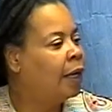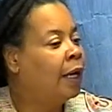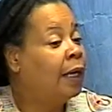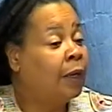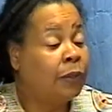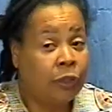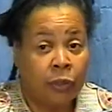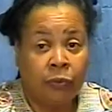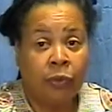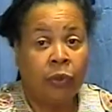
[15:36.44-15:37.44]
and our
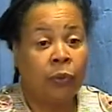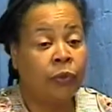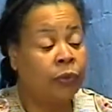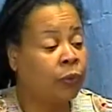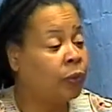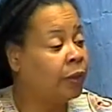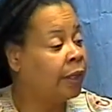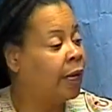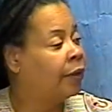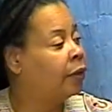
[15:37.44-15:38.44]
children go to school
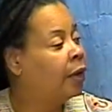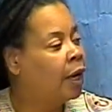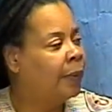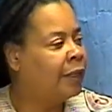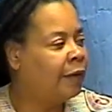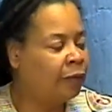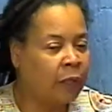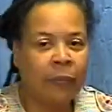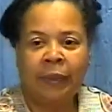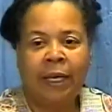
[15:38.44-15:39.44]
together, but they
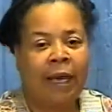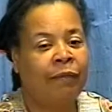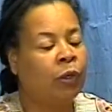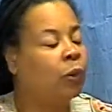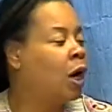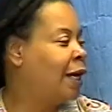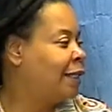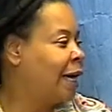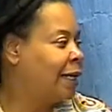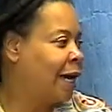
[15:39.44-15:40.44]
frequently have no
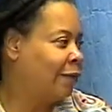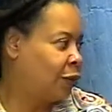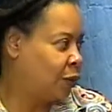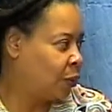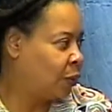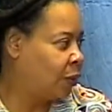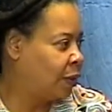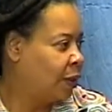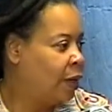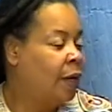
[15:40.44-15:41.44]
contact after school. Mm
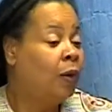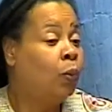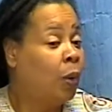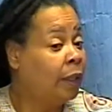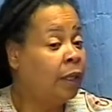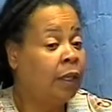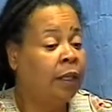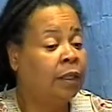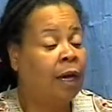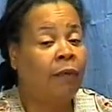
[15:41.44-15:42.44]
-hmm. One of the
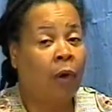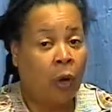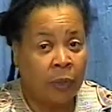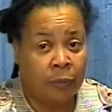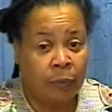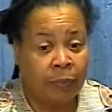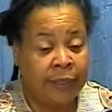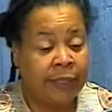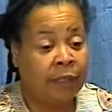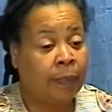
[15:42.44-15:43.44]
things I've always been
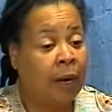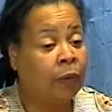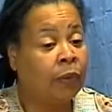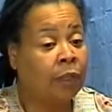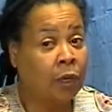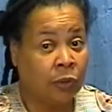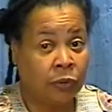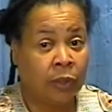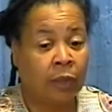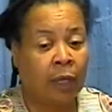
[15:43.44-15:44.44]
pleased about with Culture
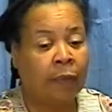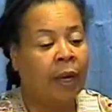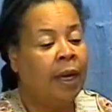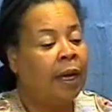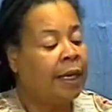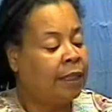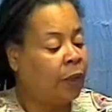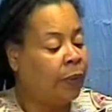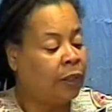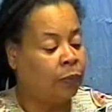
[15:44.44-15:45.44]
Club is that
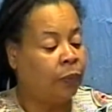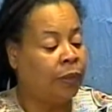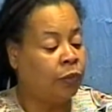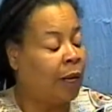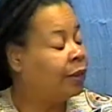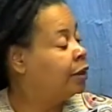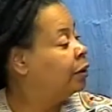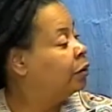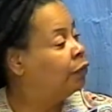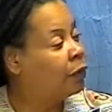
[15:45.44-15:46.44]
we, we draw
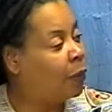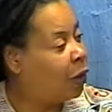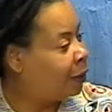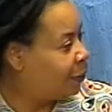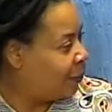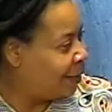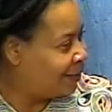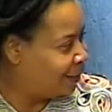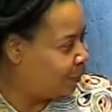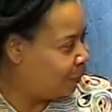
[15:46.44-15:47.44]
children from all across
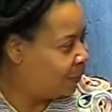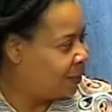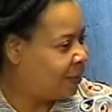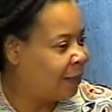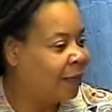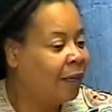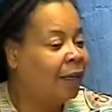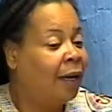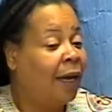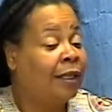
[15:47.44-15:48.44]
the community.
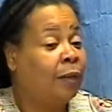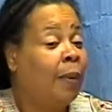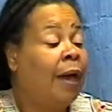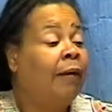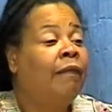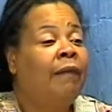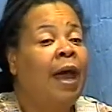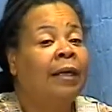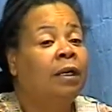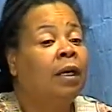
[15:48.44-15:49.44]
As a matter of
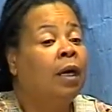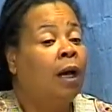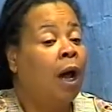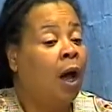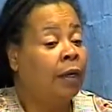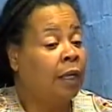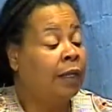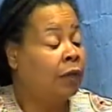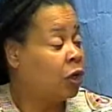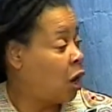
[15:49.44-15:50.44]
fact, on, in
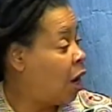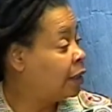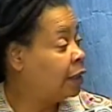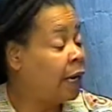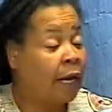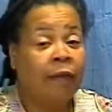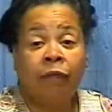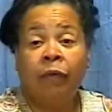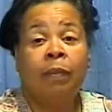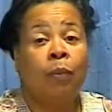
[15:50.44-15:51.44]
the garden
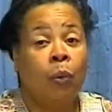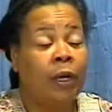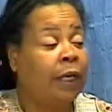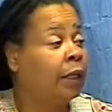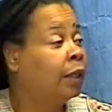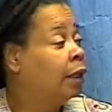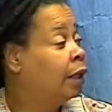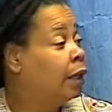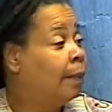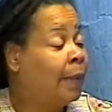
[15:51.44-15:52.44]
every morning,
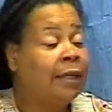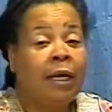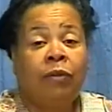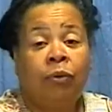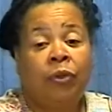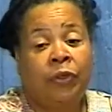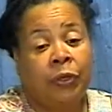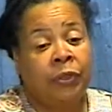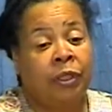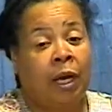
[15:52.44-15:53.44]
Monday through
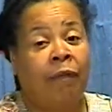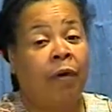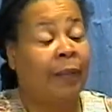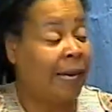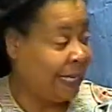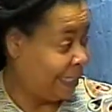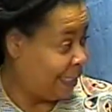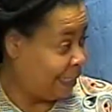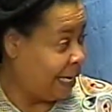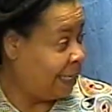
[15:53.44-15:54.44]
Thursday from 8 to
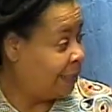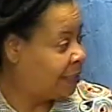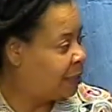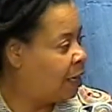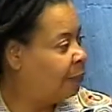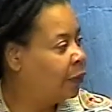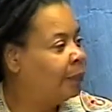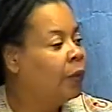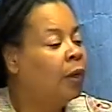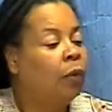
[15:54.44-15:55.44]
10 this summer,
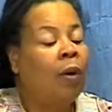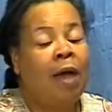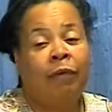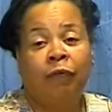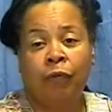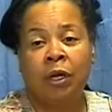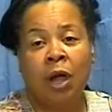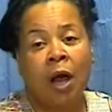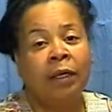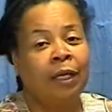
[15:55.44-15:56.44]
we'll have a free
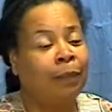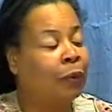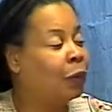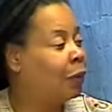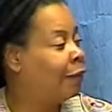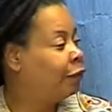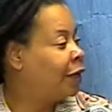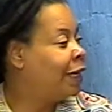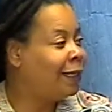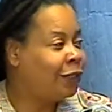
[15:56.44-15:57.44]
gardening program for
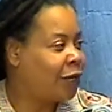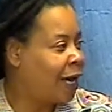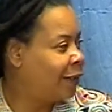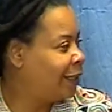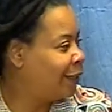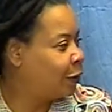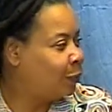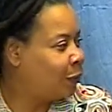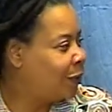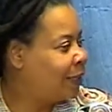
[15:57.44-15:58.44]
any child in the
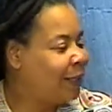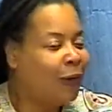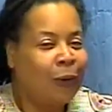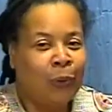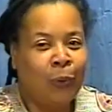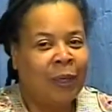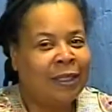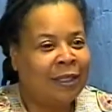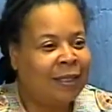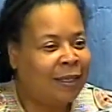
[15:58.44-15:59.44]
community who wants
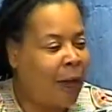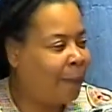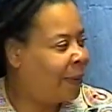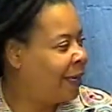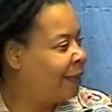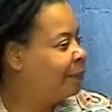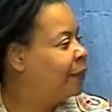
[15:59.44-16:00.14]
to stop in,